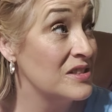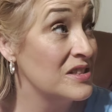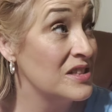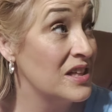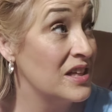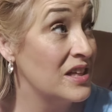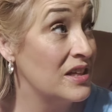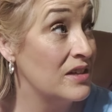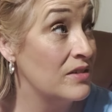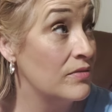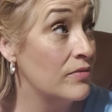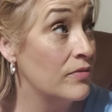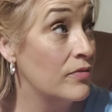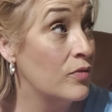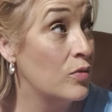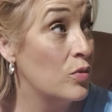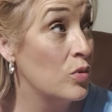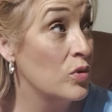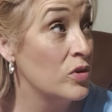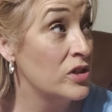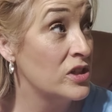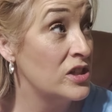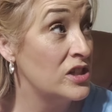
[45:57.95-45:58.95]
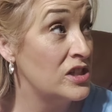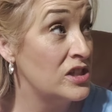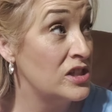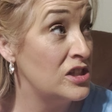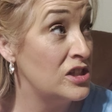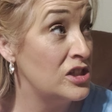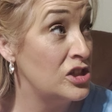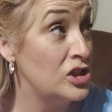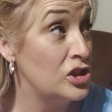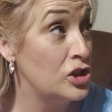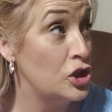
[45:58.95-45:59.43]
It's
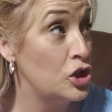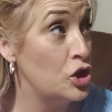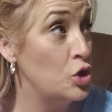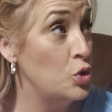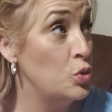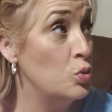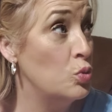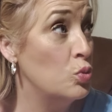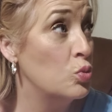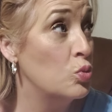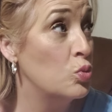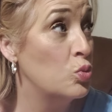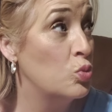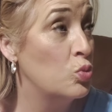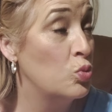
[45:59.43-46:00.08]
8:42.